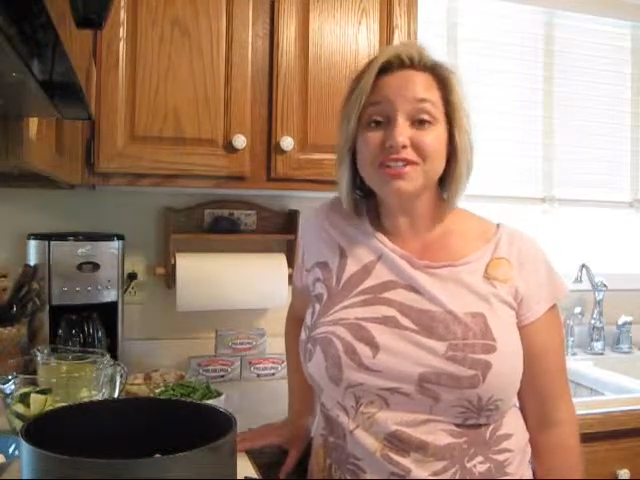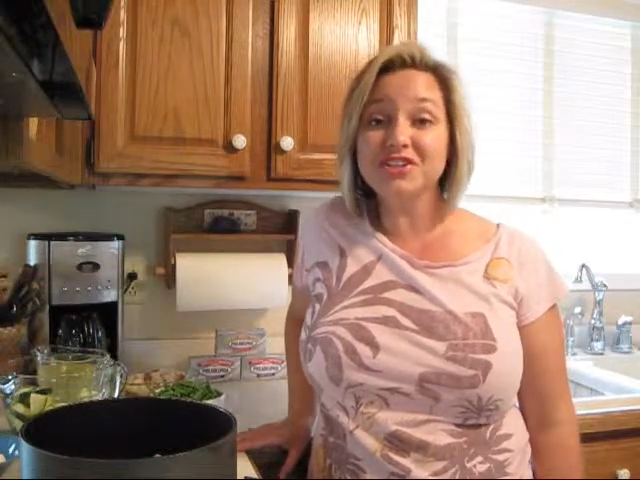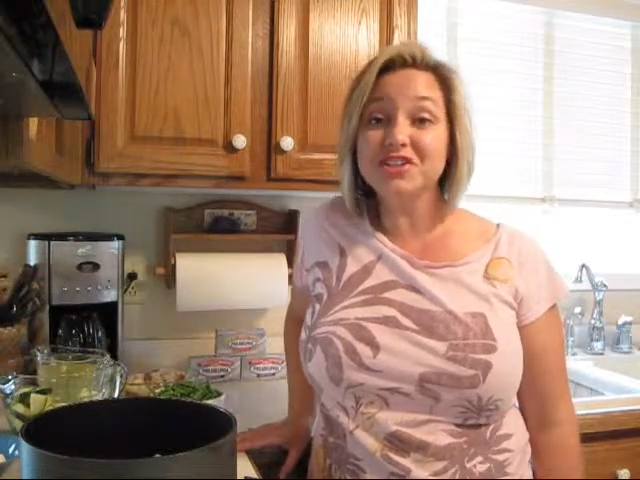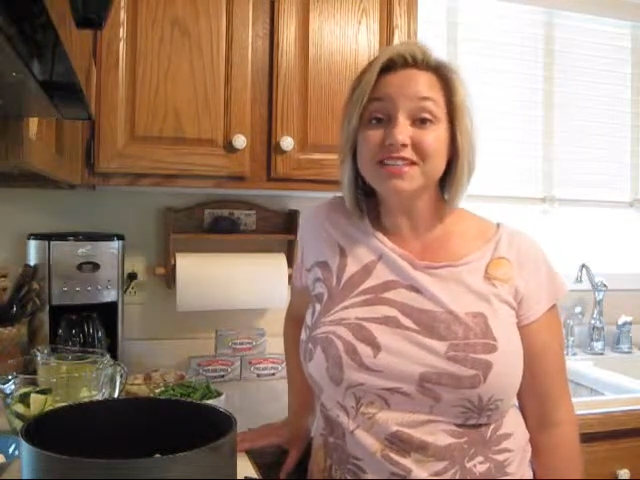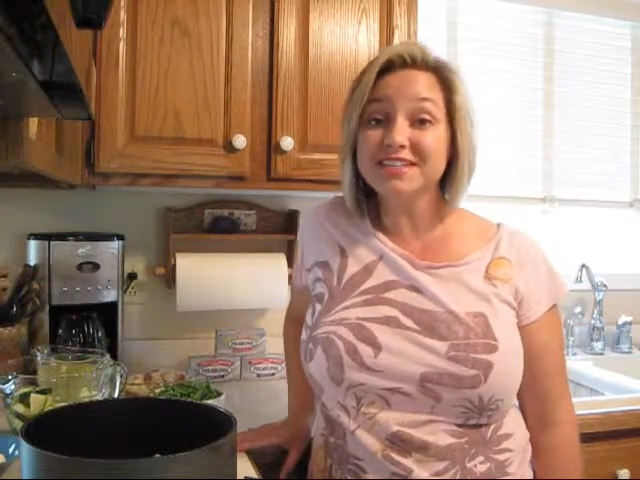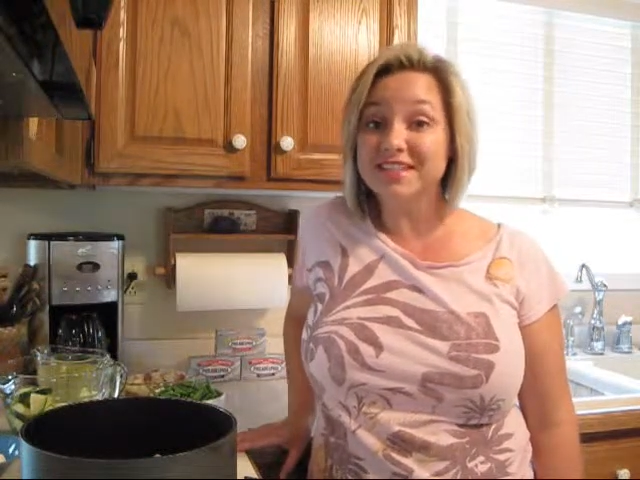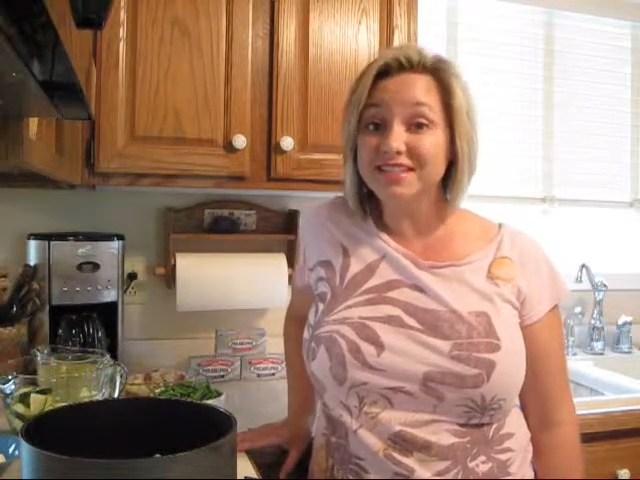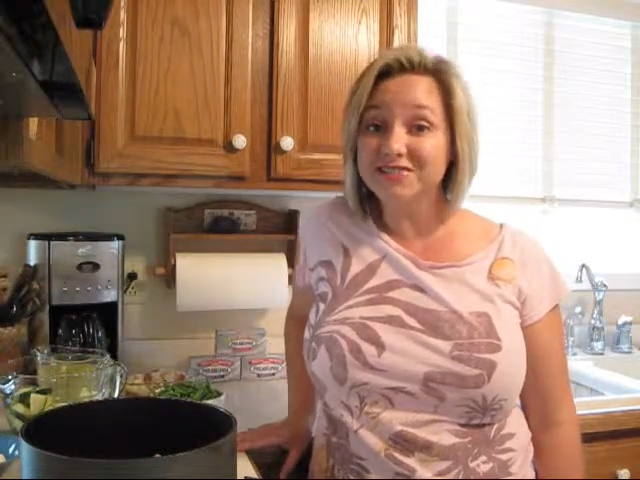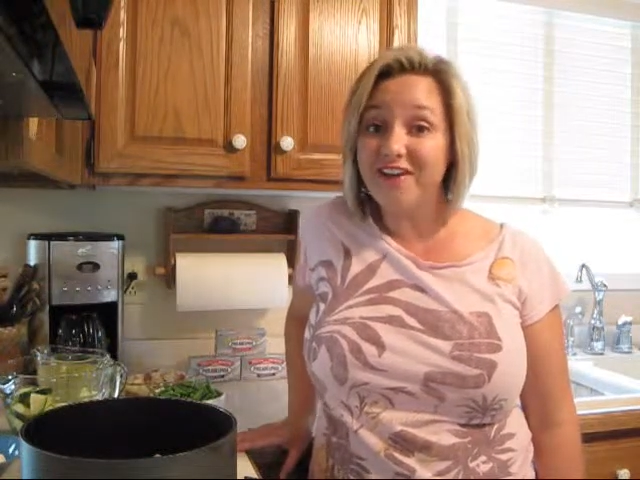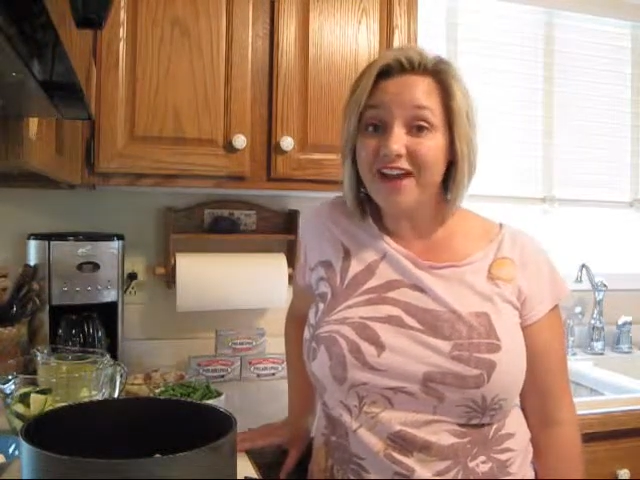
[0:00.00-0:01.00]
to the 6
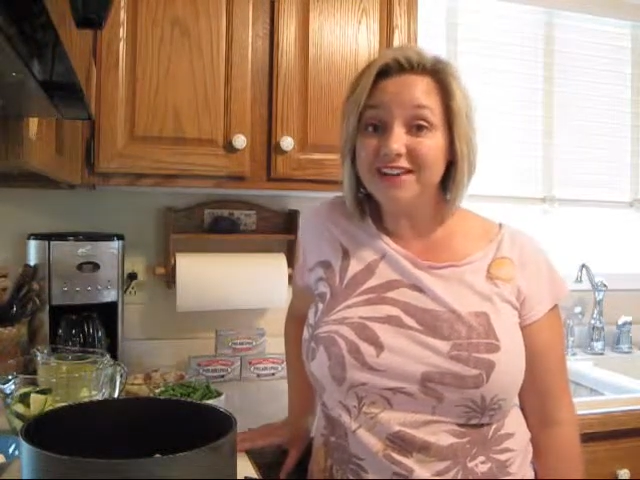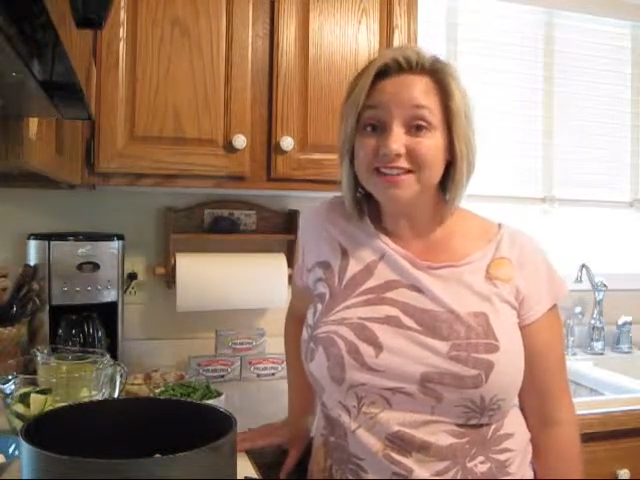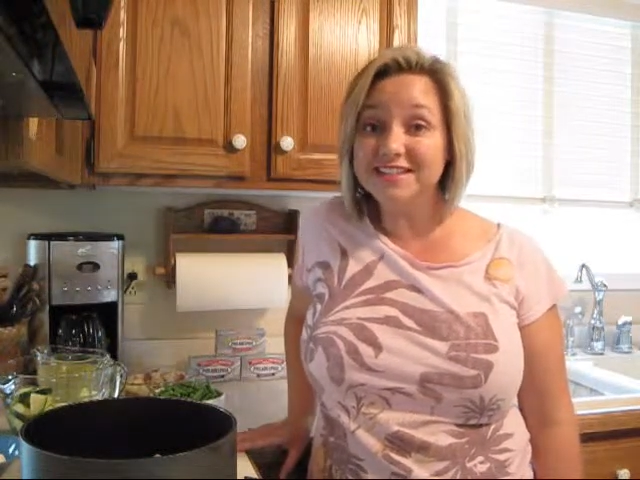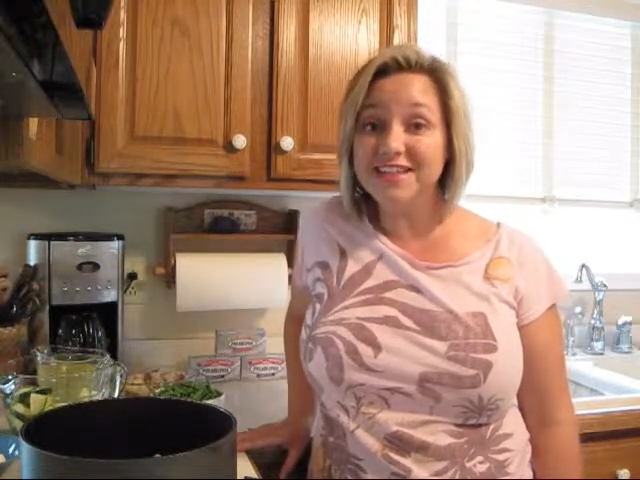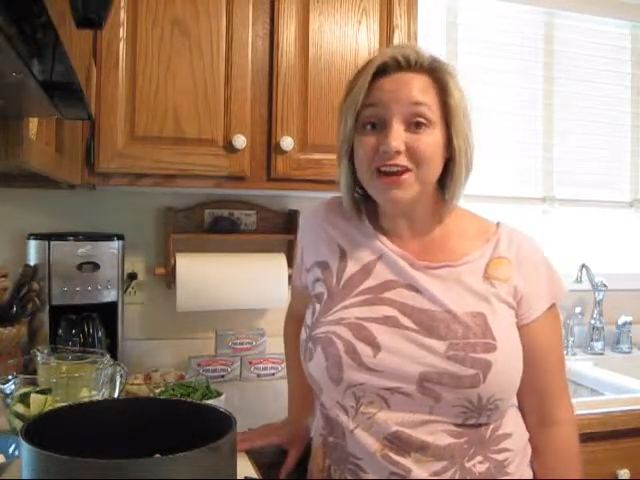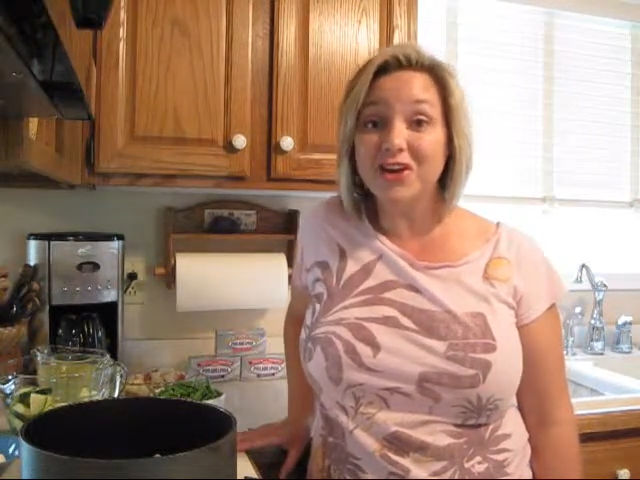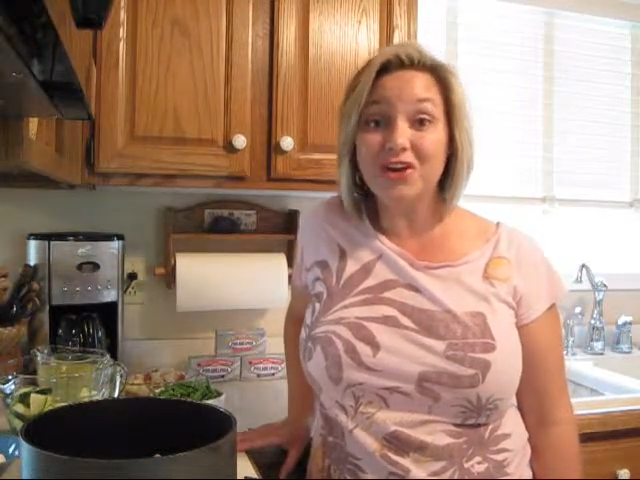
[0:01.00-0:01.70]
finalists that are